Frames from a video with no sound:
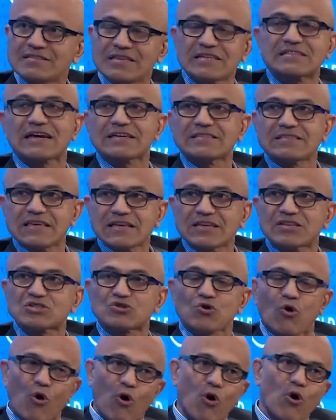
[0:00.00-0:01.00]
This, I think,
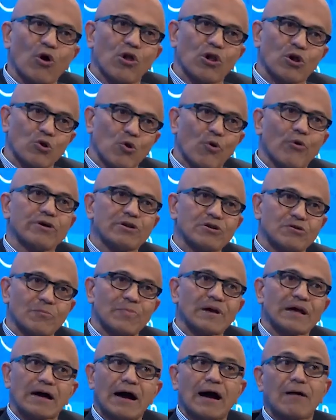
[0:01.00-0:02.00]
is all going to
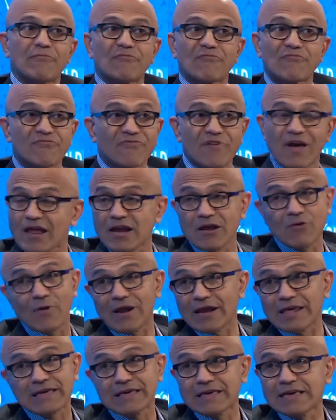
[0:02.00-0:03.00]
become very,
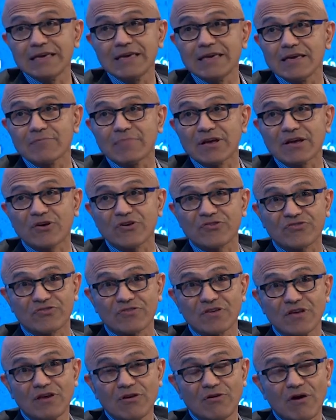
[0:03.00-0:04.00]
very key
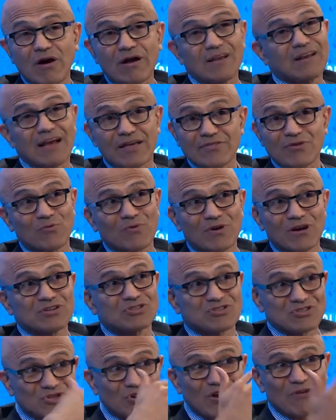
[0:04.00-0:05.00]
because, in other
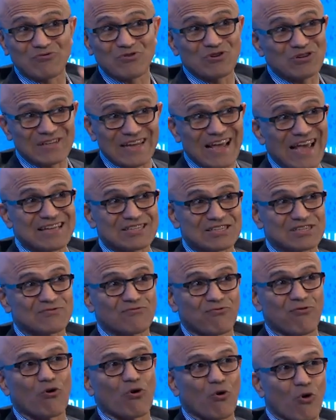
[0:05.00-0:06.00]
words, you have to
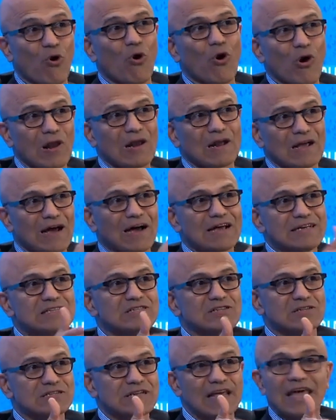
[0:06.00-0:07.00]
test for all
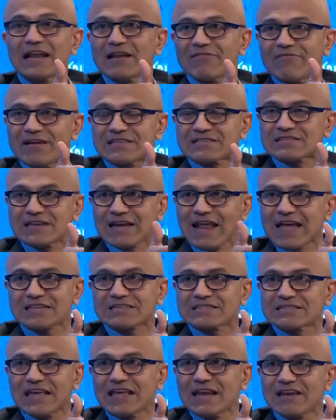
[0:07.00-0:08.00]
kinds of tail events. The
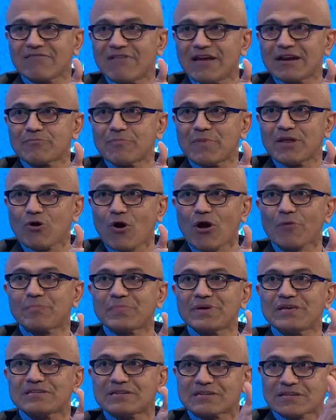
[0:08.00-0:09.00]
next tail event may
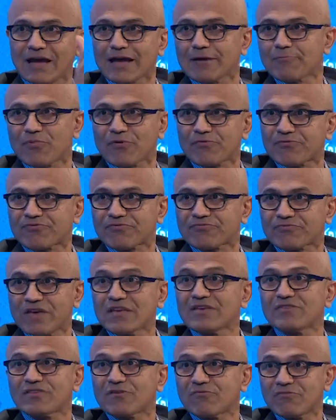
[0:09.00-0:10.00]
not be the type of
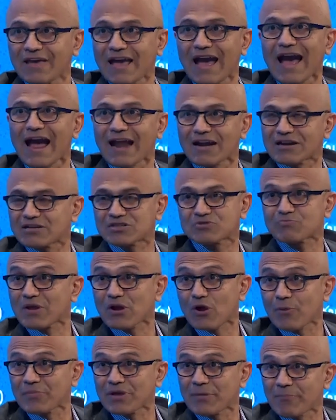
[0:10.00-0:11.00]
thing that we had. It may
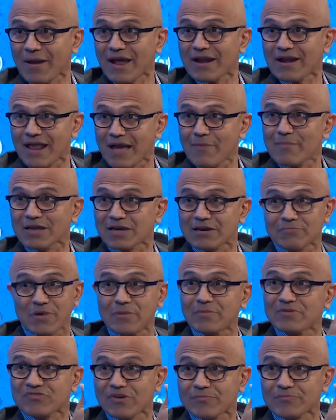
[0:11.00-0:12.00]
not be a pandemic. Yeah. It
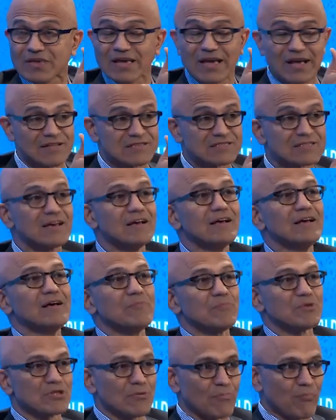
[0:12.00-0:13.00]
may be something else.
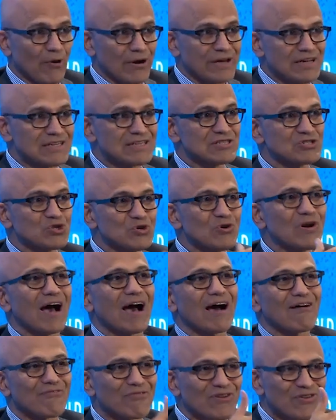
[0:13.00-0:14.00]
But the point is, do you
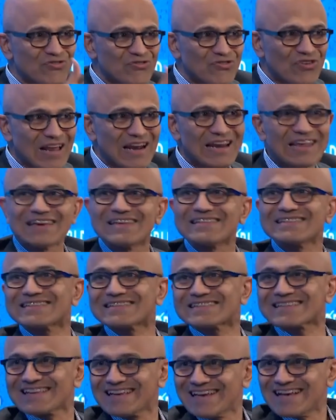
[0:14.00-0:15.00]
have
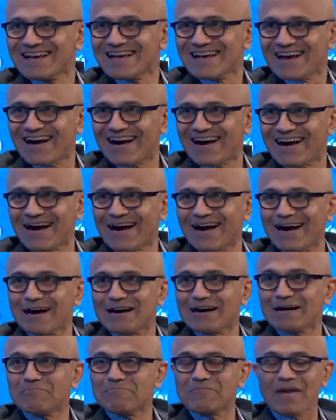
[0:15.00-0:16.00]
resilience?
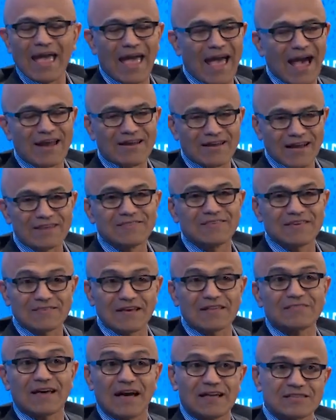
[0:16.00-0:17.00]
Um, and I think
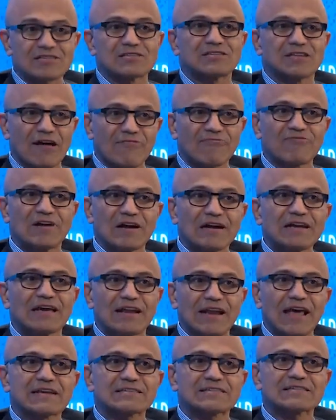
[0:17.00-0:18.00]
that that's definitely
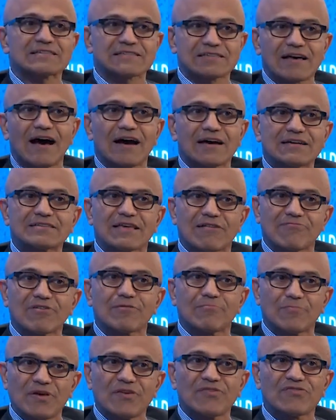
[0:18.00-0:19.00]
an exercise
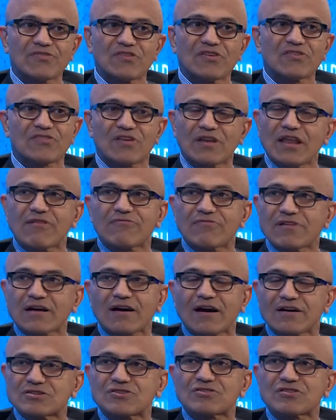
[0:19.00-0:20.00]
every business in every
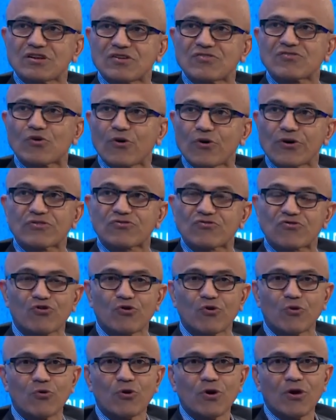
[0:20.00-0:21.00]
country is going
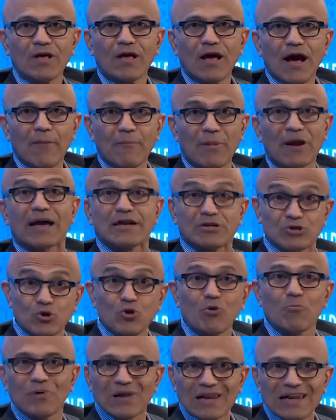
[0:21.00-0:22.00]
through. But I
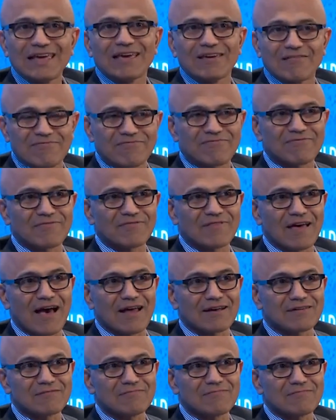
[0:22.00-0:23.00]
do believe
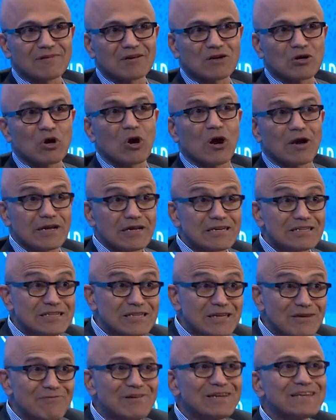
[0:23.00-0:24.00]
that
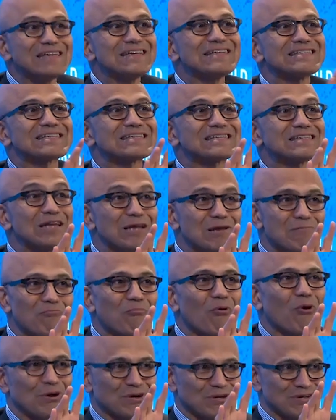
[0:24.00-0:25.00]
connectivity is still
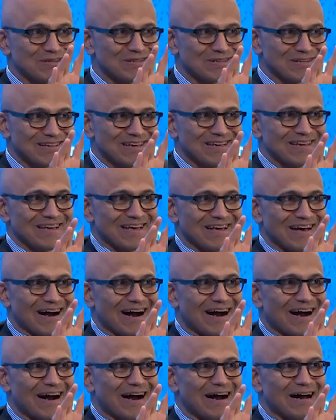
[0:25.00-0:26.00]
important
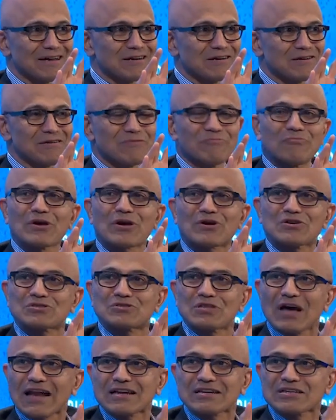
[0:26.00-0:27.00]
uh,
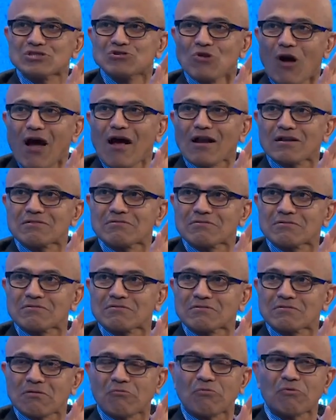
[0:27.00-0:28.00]
because that is not,
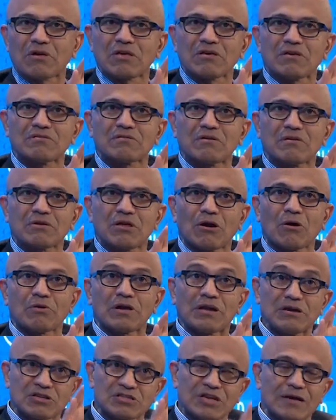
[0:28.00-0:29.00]
mm. you know,
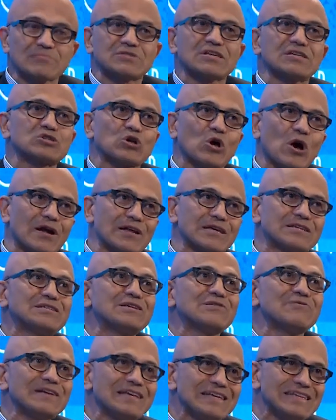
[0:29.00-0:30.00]
in some sense,
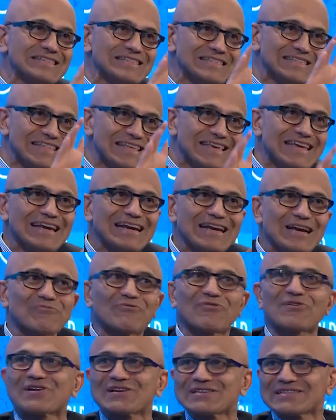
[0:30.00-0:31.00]
connectivity is needed
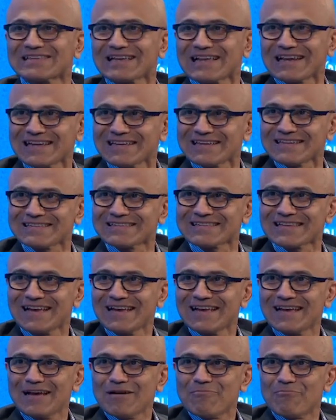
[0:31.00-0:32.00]
for resilience.
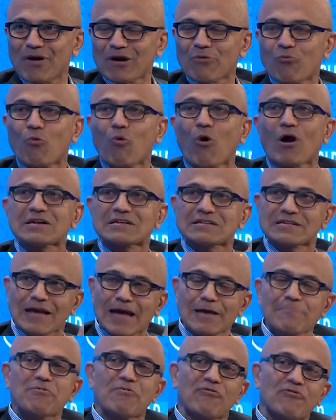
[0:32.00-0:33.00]
But what
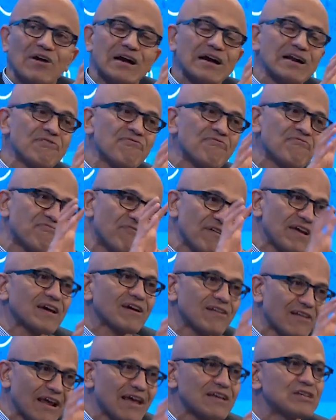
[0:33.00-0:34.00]
type of
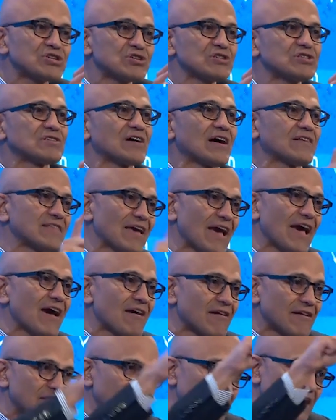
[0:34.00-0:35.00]
configurations are
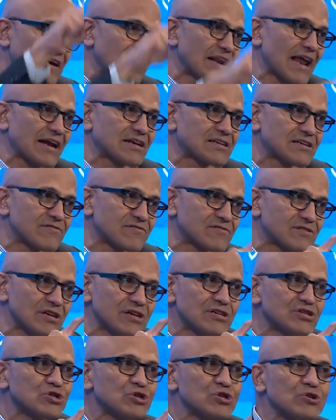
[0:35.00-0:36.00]
there in the connective
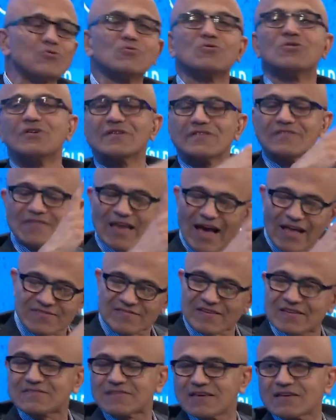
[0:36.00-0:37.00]
tissue?
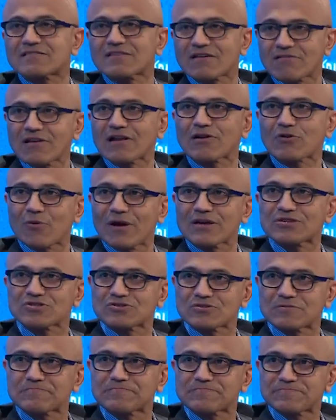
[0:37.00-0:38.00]
That's, I think, the real
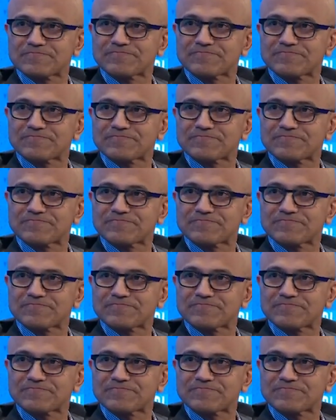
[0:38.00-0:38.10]
question.